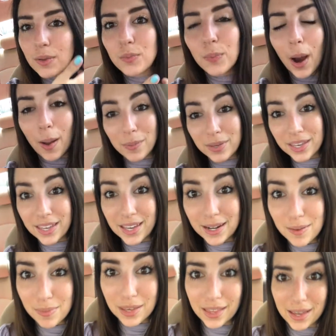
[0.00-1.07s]
It's probably
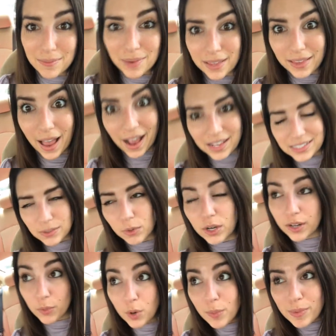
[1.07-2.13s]
gonna be like
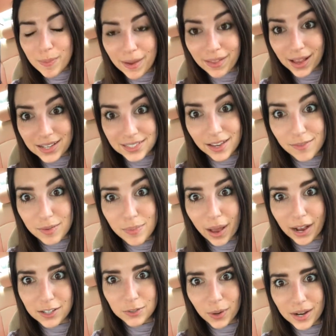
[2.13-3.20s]
it will be my last heavy
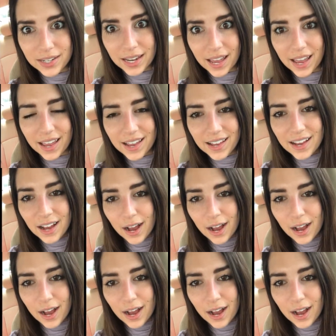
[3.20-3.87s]
back squat day,